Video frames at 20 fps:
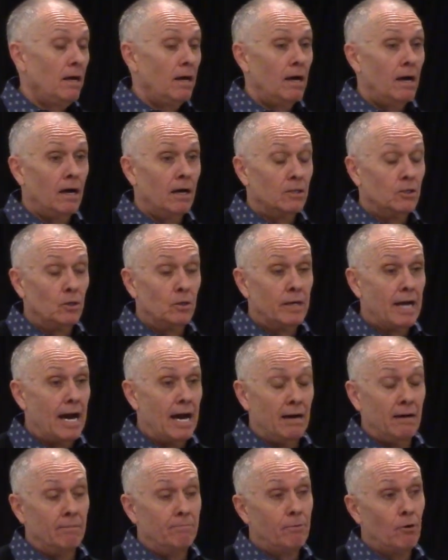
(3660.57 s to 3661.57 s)
Uh, you
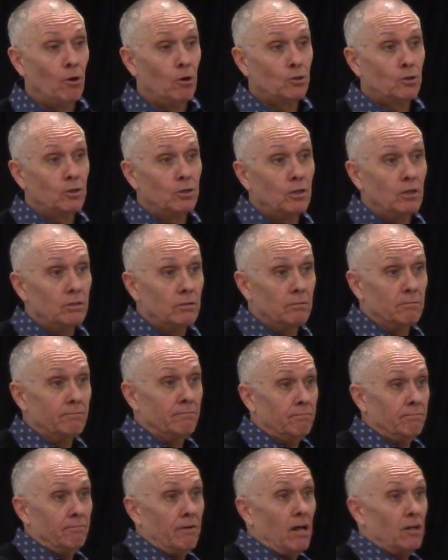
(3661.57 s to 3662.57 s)
got a person,
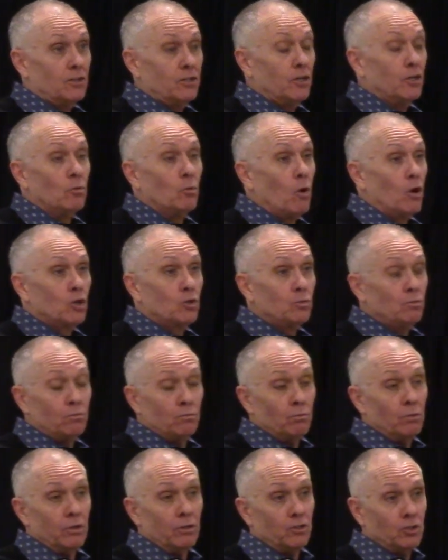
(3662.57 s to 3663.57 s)
volunteer works
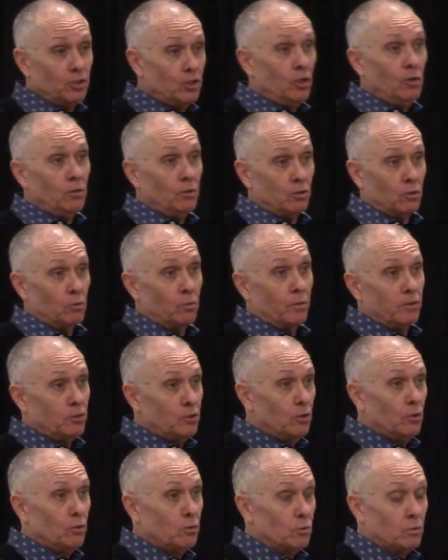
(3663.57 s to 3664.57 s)
with students or with
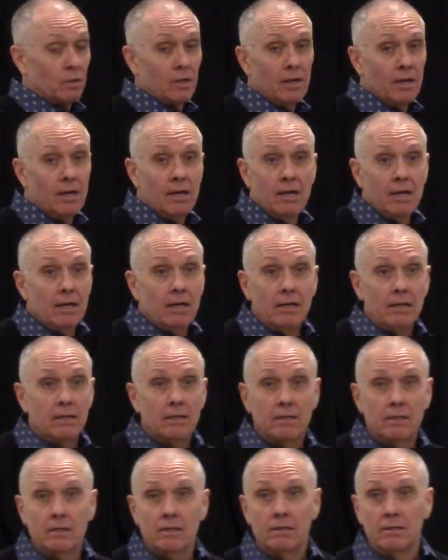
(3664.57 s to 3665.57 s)
children.
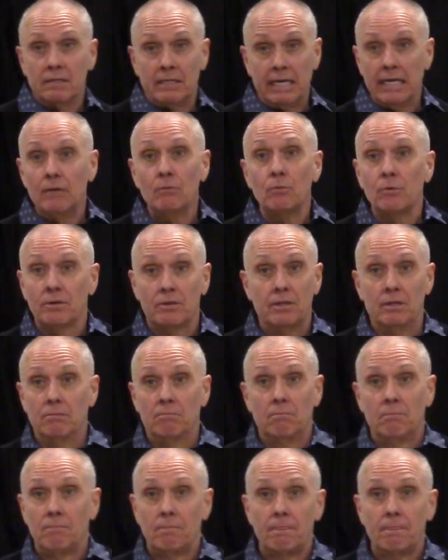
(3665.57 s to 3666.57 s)
Get with them.